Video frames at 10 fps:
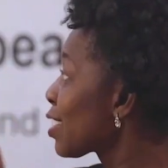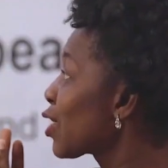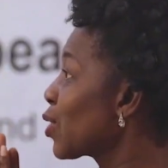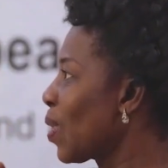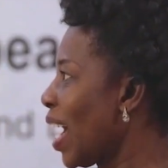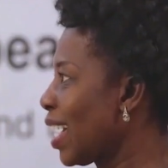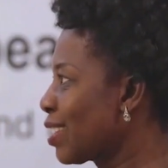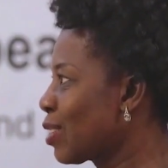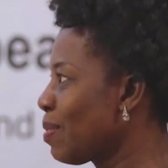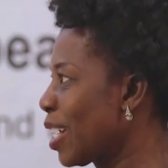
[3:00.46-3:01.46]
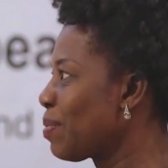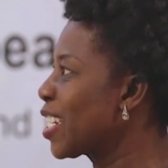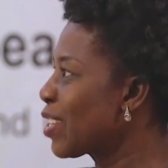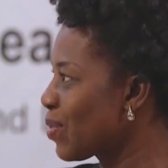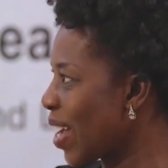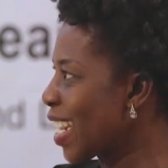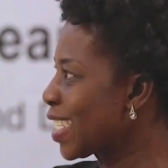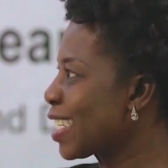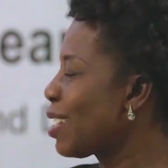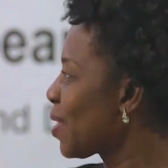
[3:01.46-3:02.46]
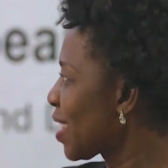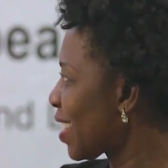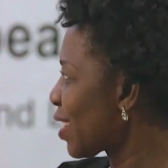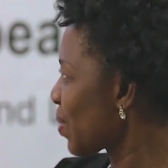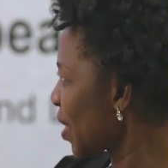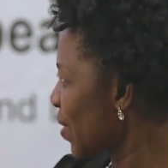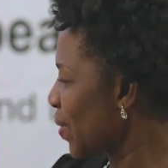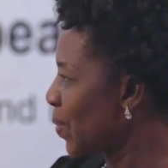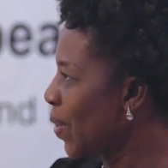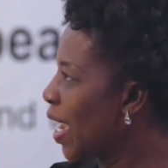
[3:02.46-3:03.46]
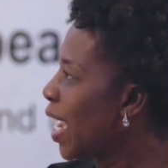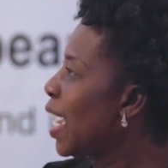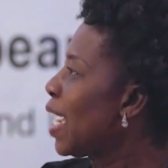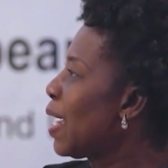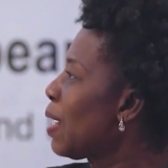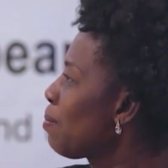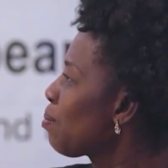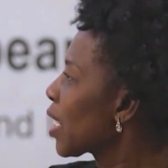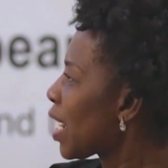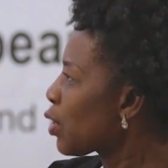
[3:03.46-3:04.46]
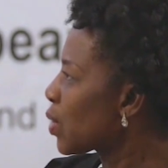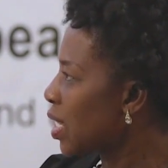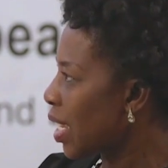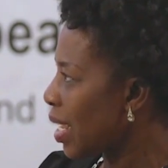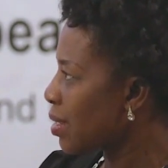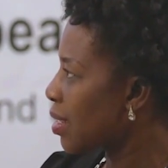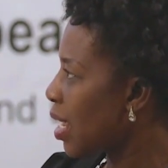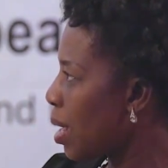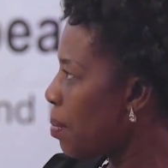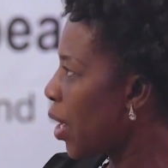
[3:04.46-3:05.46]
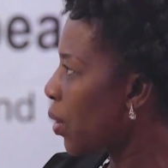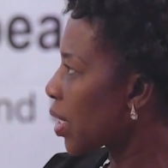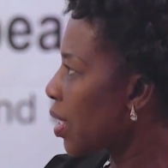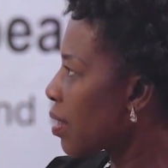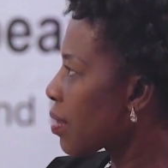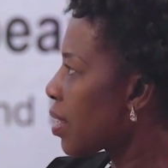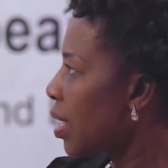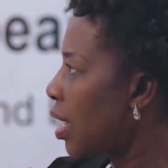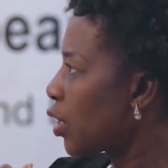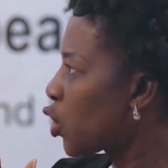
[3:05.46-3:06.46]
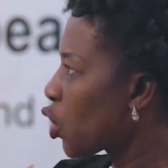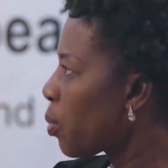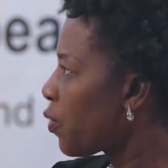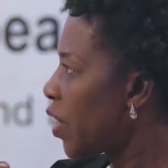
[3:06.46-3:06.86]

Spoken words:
since you are to my immediate right, let me start with you. Can you tell us about the job